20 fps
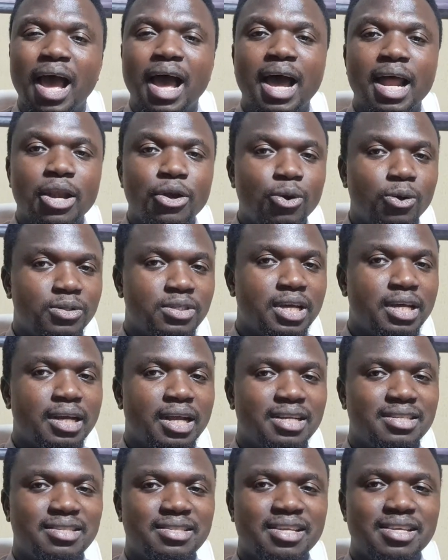and not an
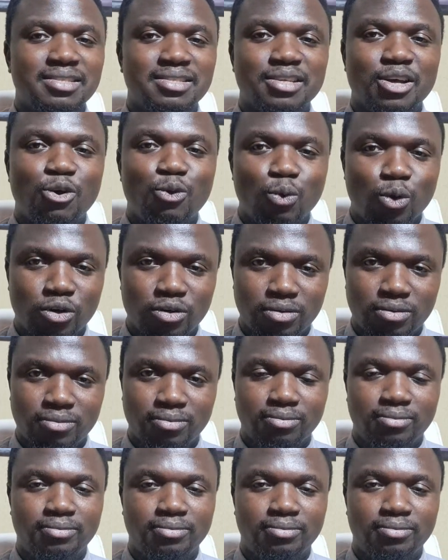accidental one.